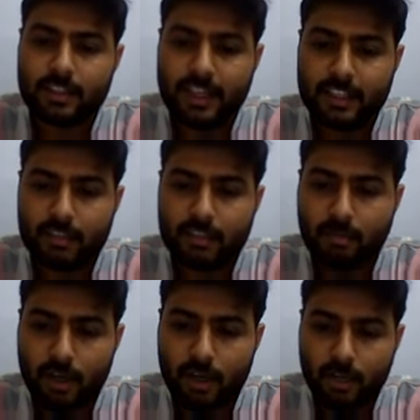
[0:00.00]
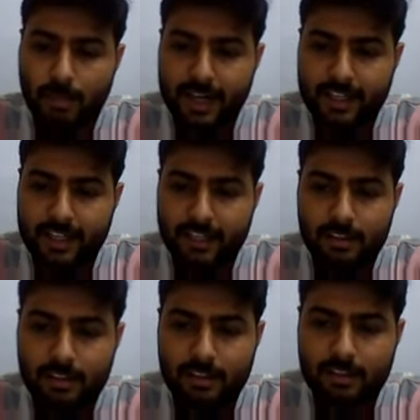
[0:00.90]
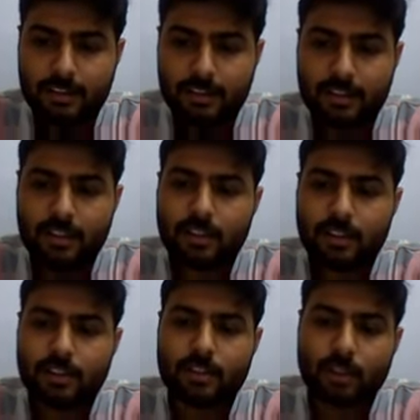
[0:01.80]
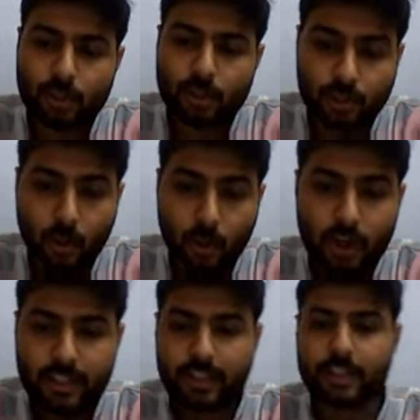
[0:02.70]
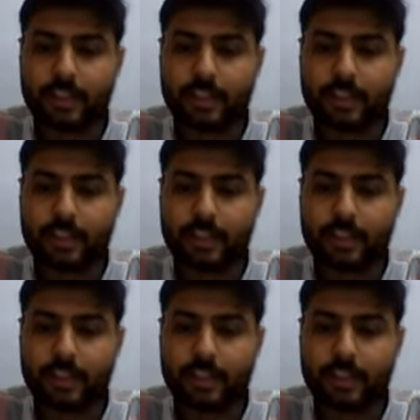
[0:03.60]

there is a water particle, salt